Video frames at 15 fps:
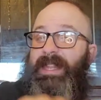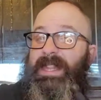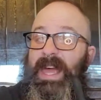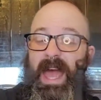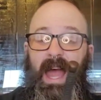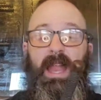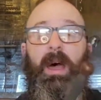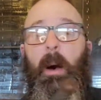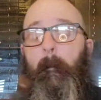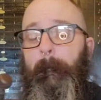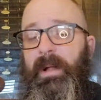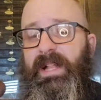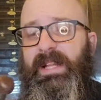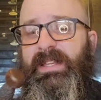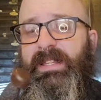that.
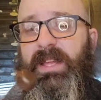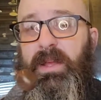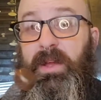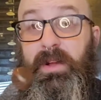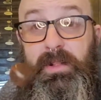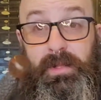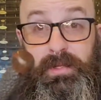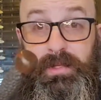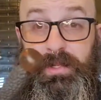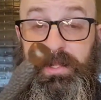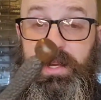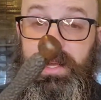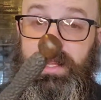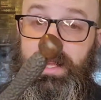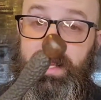But let's take a closer
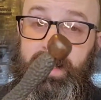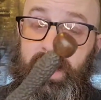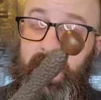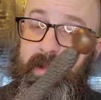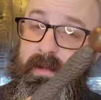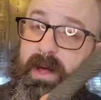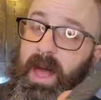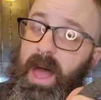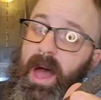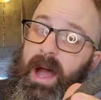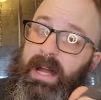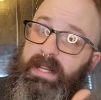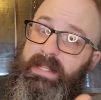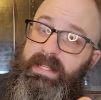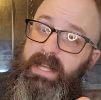look at this handle.
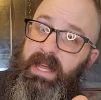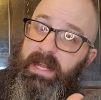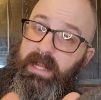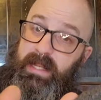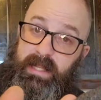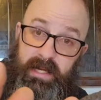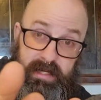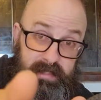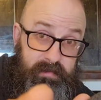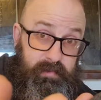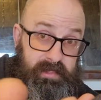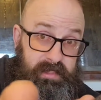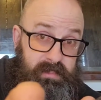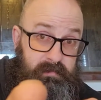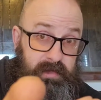I said it does
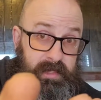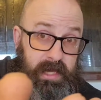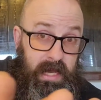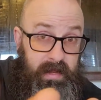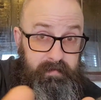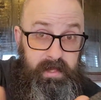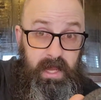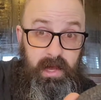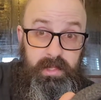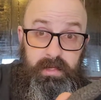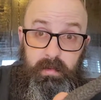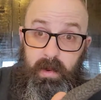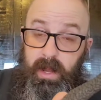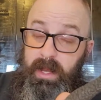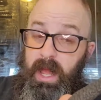resemble that of the
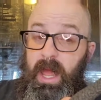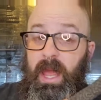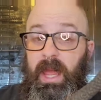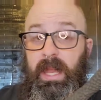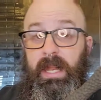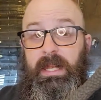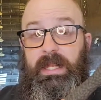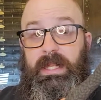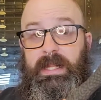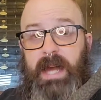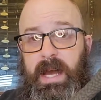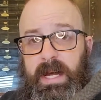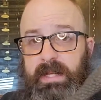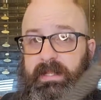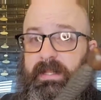Elder Wand, and it
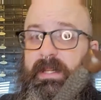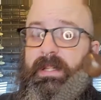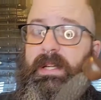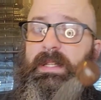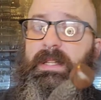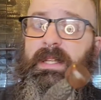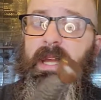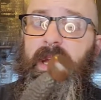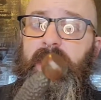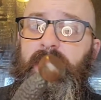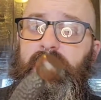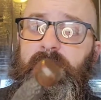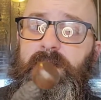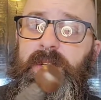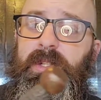does. Let's take a
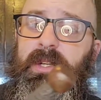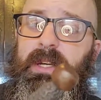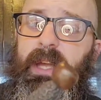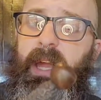closer look